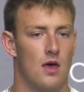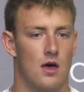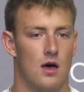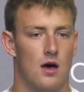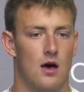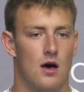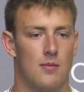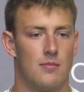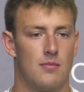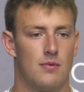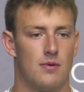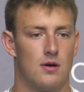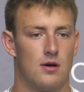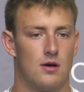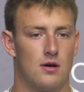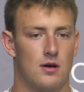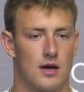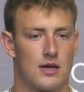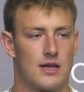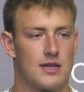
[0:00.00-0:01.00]

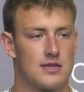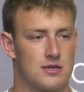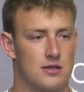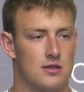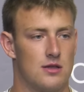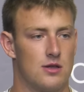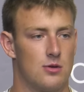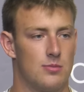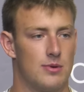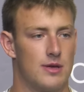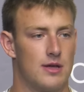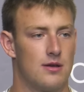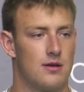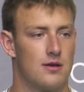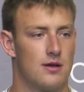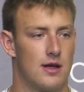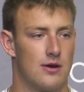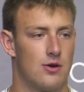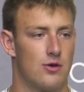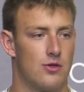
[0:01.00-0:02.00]
I guess a little bit.
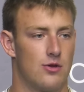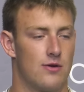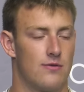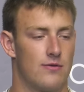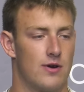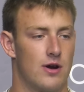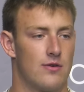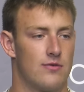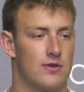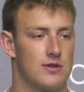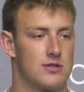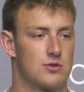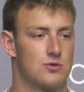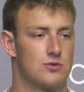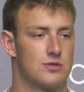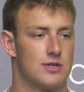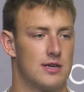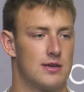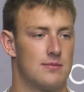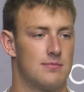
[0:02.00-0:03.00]
I know they're a very physical
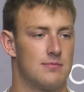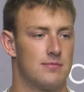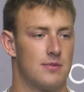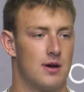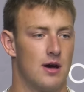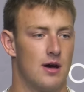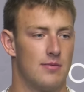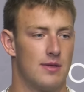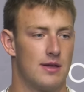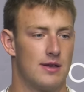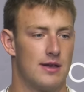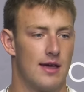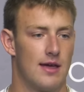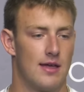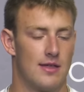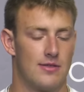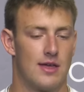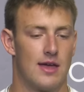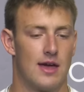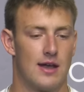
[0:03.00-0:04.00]
team. They
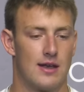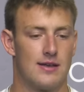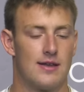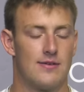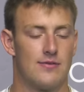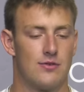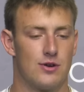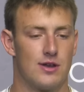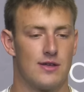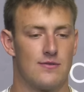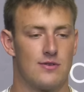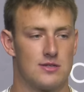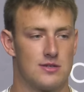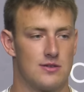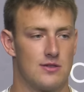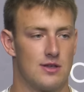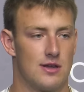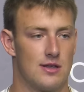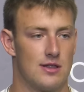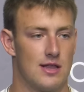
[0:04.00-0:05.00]
had a different defense
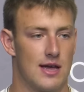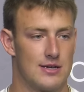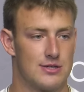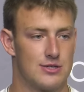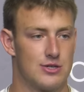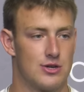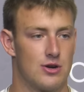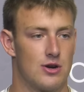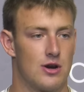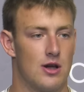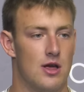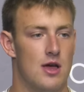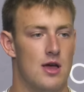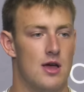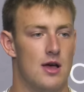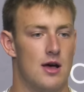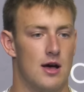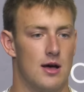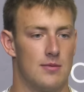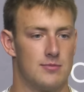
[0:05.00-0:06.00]
than they did last year,
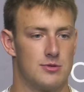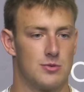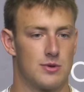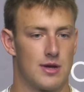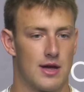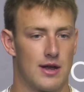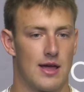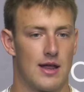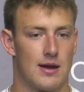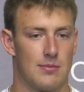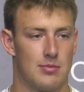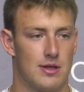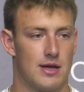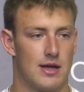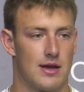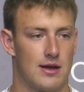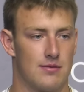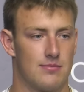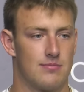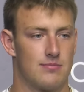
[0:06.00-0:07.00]
so we kind of had a
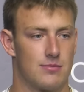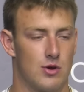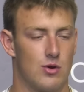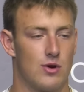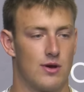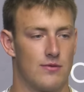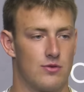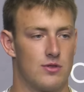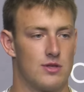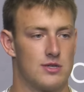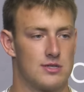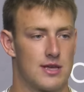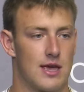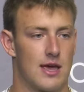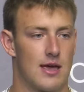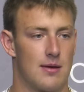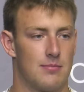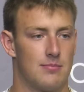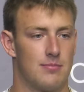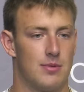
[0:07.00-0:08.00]
plan going in for this
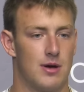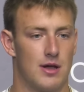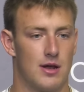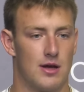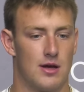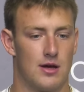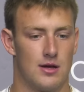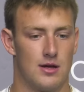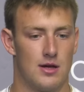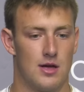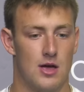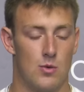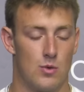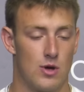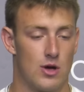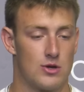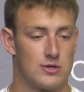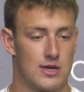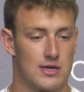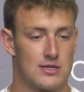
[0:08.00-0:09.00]
game. But
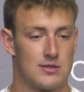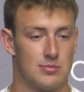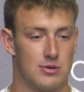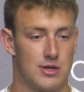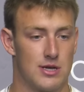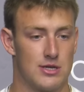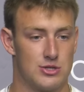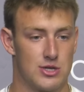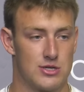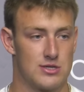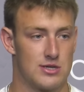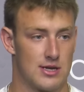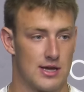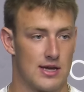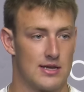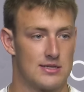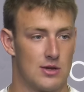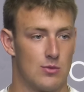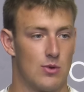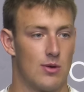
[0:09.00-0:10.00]
we also had some plays just in
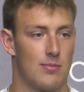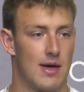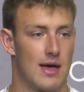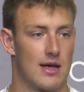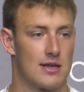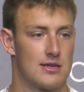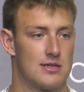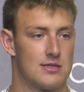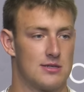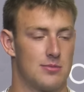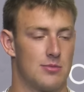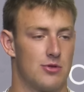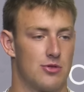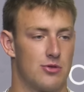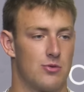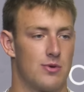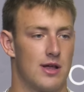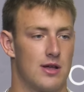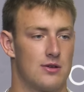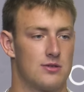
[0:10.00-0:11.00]
case they went back and did some of
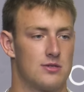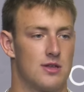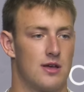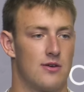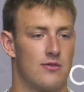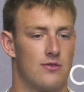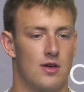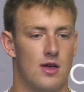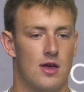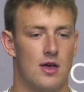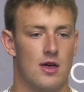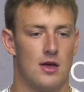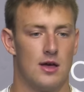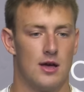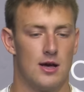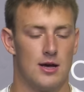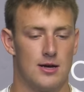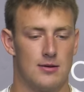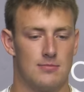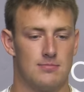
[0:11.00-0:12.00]
the 3-down stuff.
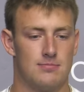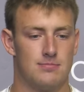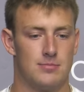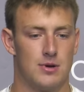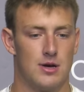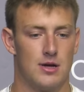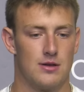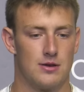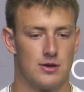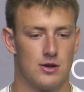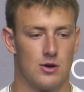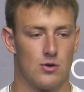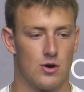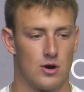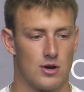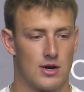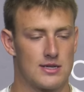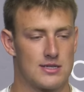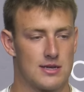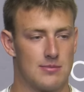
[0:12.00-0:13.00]
But
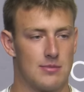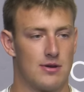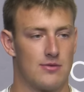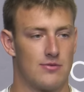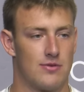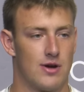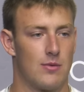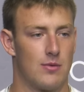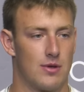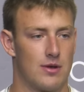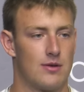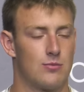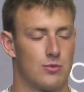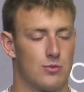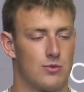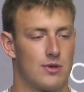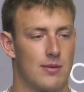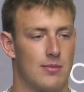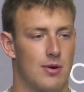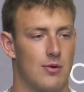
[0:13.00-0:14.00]
our guys came out to fight and
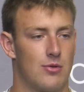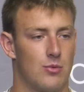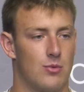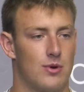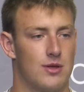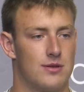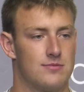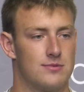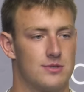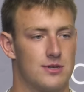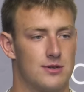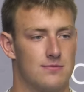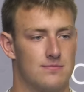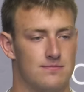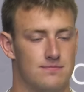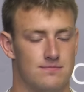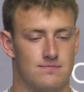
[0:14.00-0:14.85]
came out with a win. So,